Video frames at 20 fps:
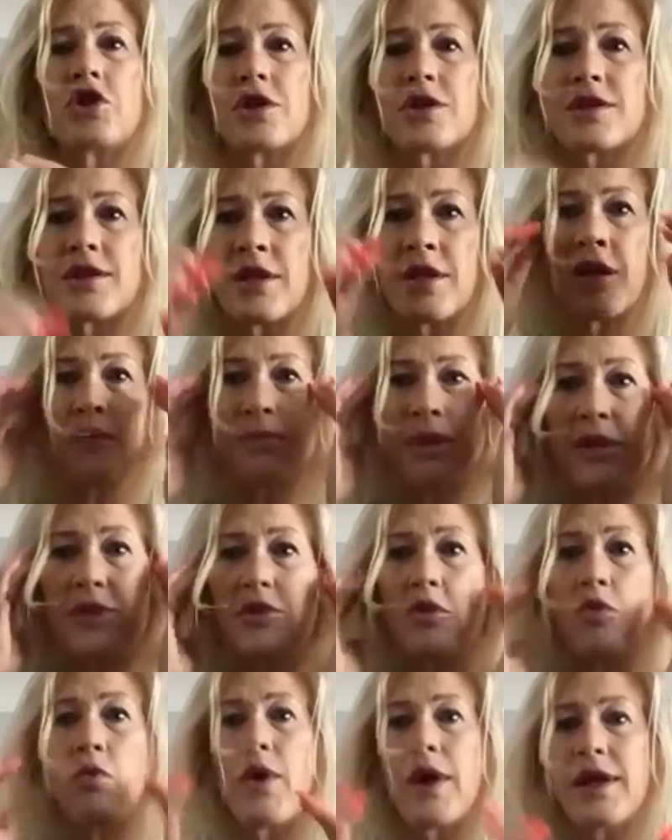think about
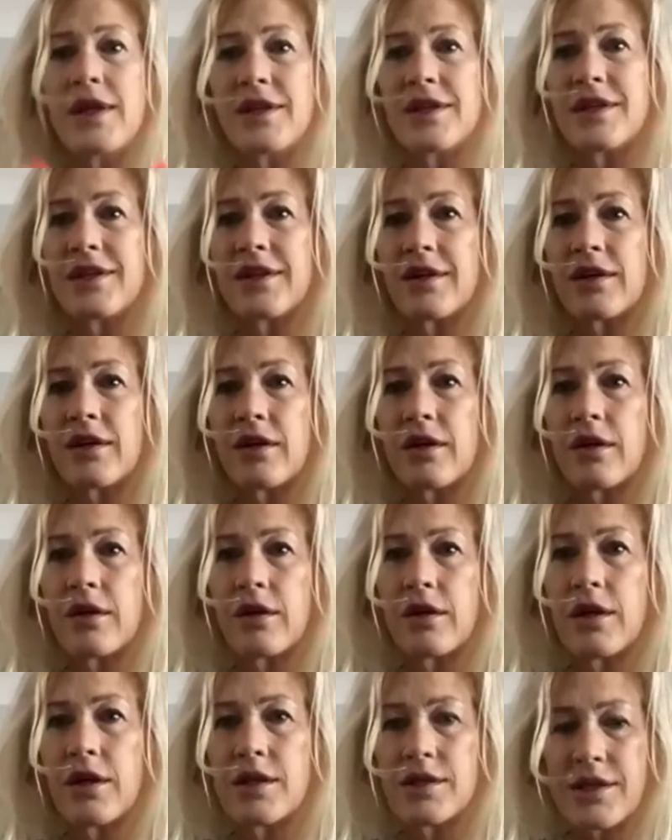the weight,
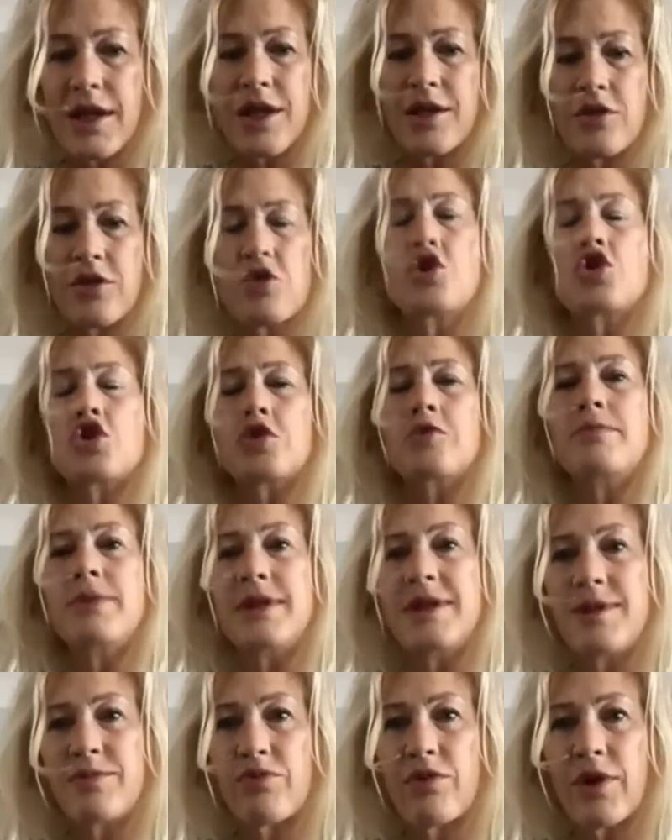it's like you could be
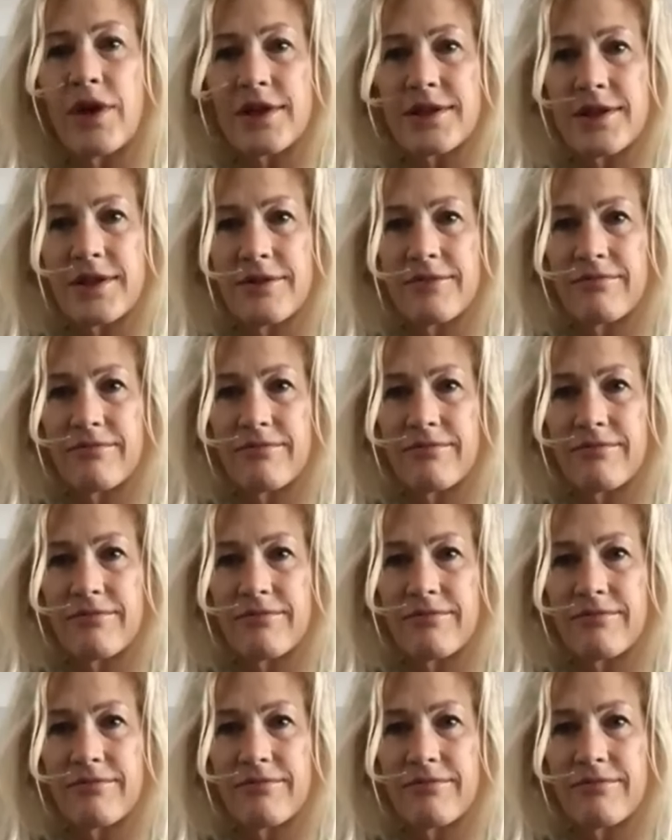depressed.